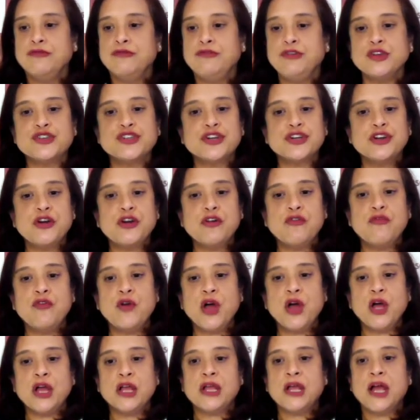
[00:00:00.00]
Future of
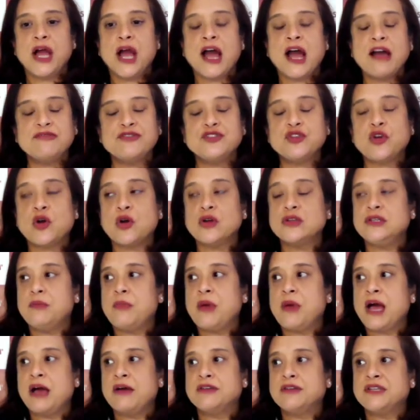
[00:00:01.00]
work, I've talked
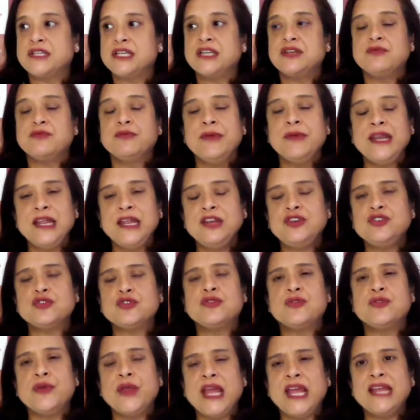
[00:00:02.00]
about it. We need to
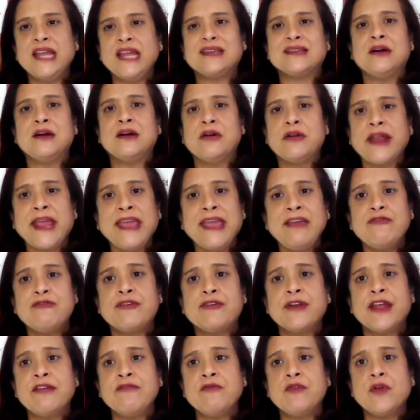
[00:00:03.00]
create a
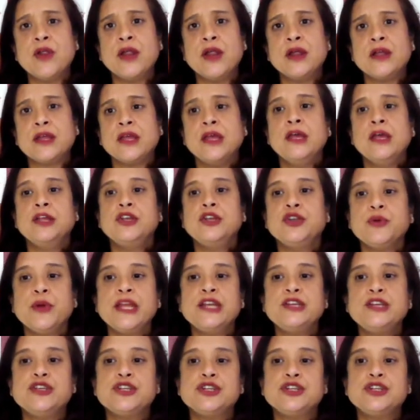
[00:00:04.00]
framework to
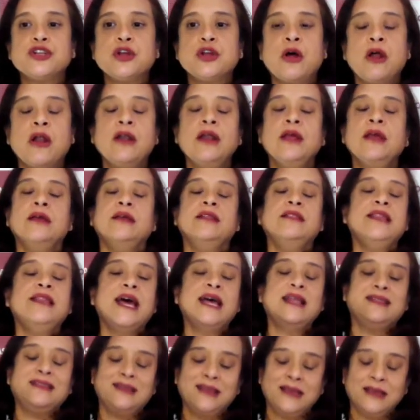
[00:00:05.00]
ensure
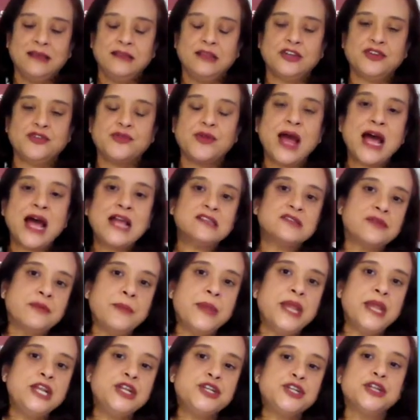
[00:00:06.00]
that the
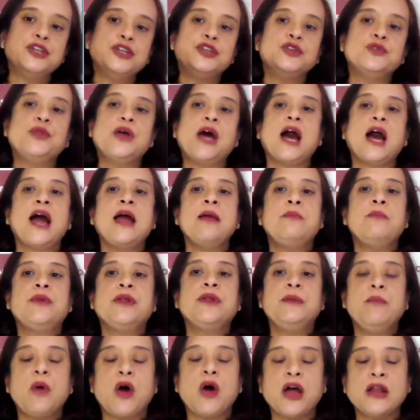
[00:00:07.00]
transformation to the
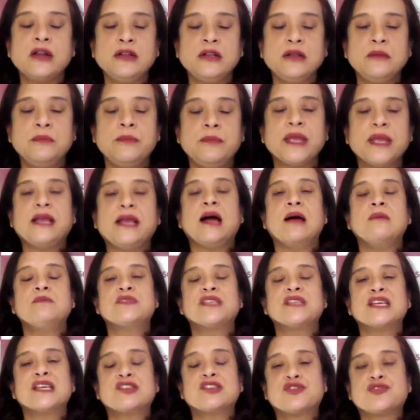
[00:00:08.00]
hybrid model
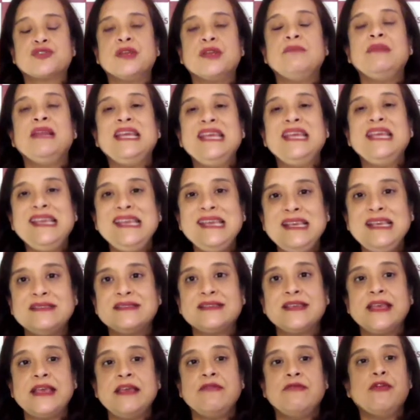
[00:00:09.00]
becomes extremely
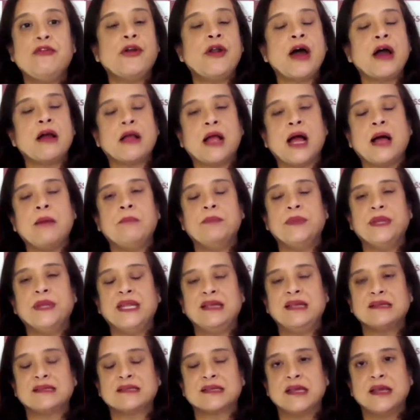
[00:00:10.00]
easy for our
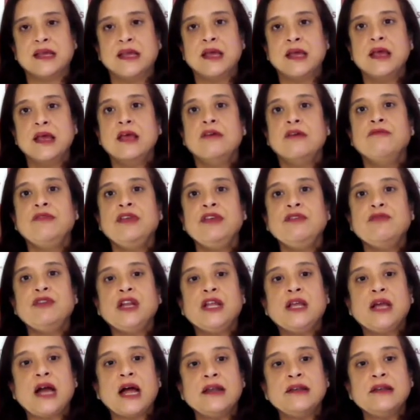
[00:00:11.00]
companies. We
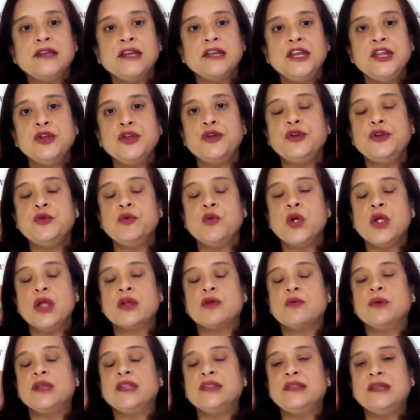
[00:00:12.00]
will continue to
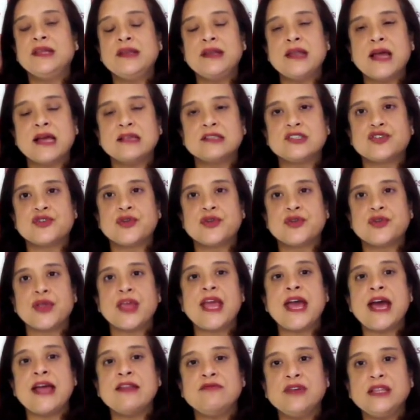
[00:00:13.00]
work with the industry
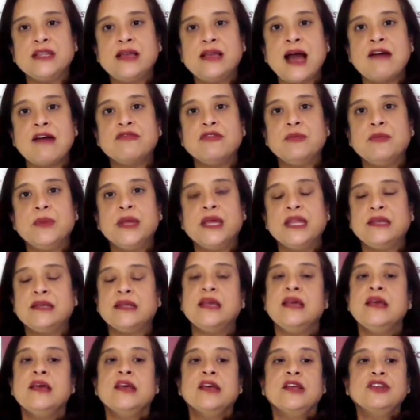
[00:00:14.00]
and with
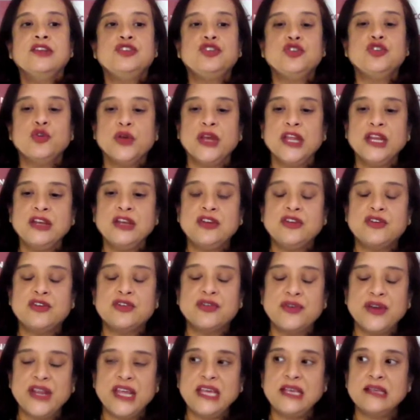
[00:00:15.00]
government to
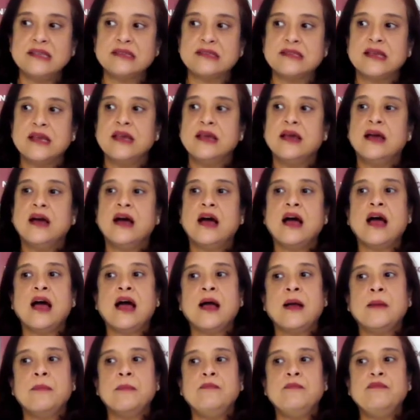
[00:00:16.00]
increase
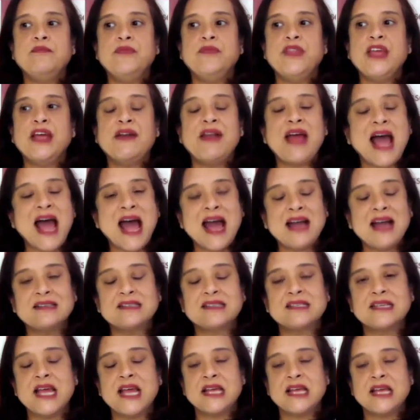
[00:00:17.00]
their
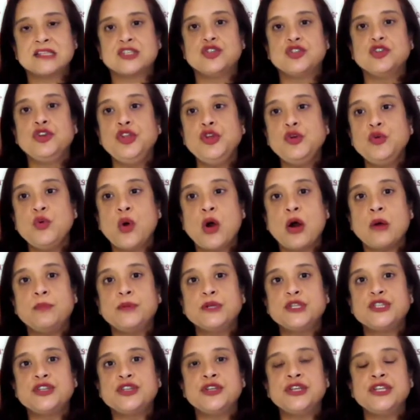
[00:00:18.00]
access to new
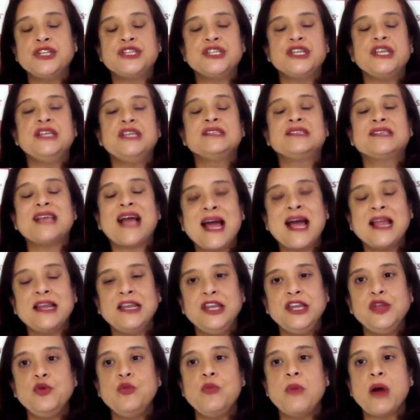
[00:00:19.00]
opportunities
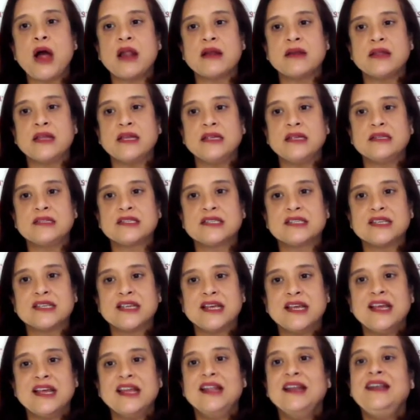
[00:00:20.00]
and new markets.
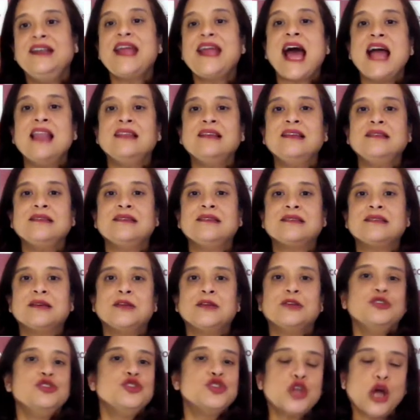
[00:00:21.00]
Talent,
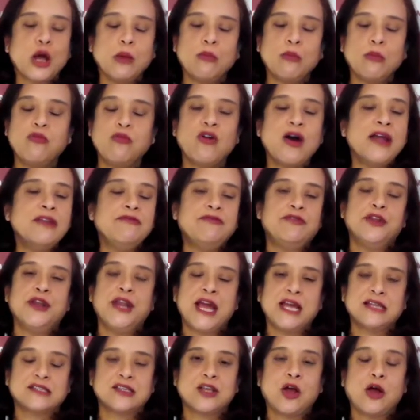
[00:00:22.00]
job one for
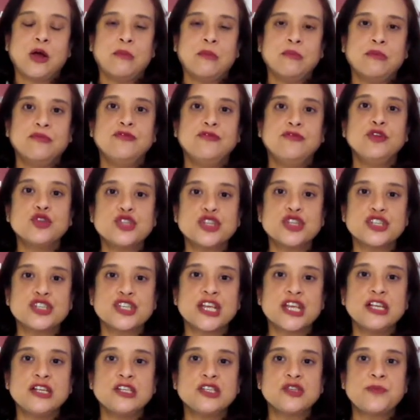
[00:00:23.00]
NASSCOM. Future
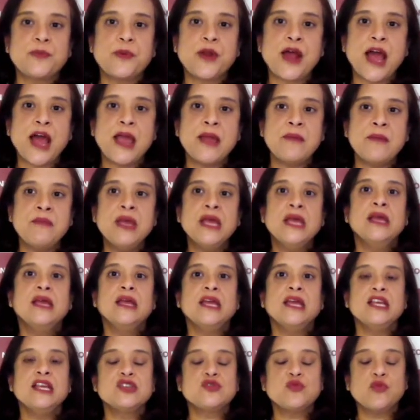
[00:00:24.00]
Skills Prime
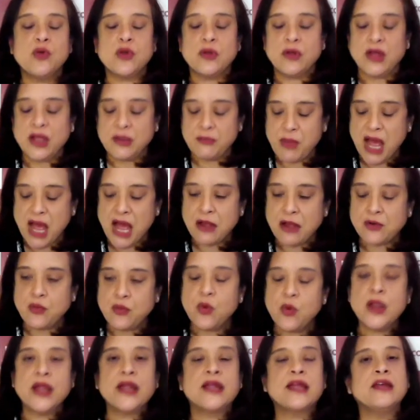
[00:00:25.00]
is
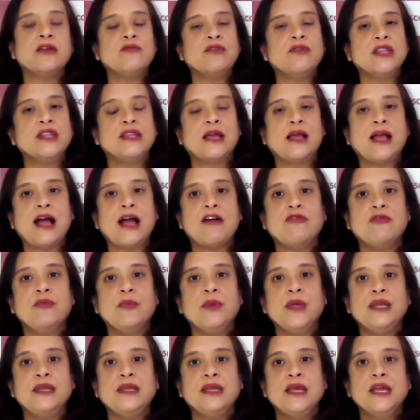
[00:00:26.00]
about working with the
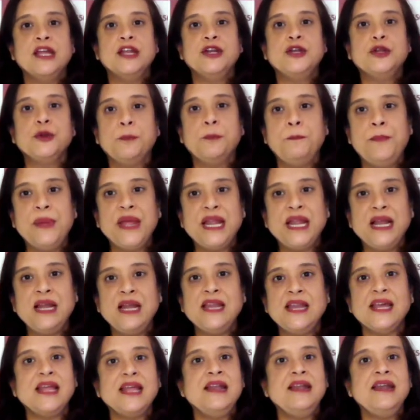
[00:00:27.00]
government to
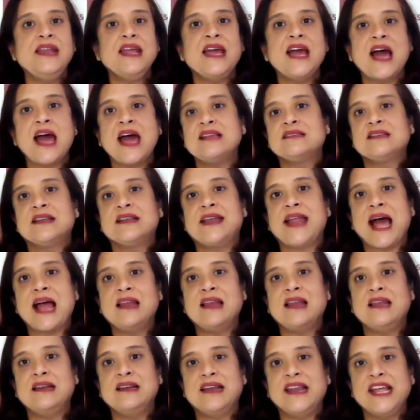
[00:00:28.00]
build India as a
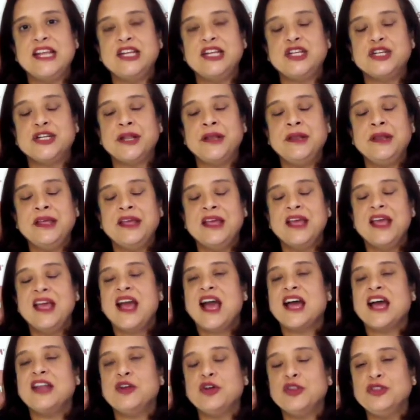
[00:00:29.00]
talent nation.
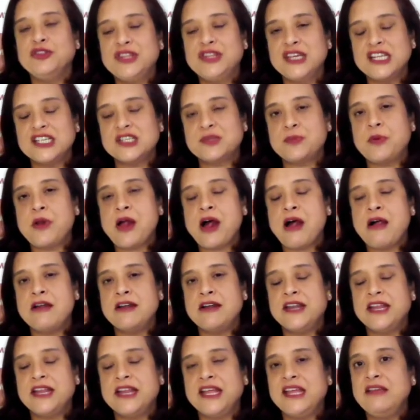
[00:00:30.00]
And on this
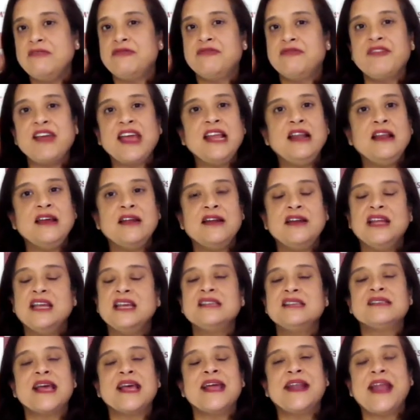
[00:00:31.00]
priority, failure
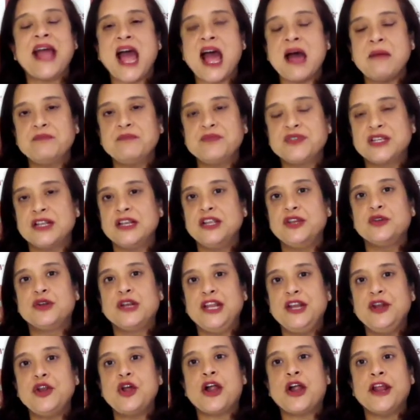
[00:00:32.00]
is
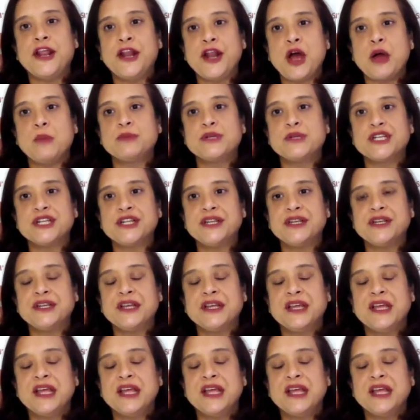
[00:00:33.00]
absolutely not an option.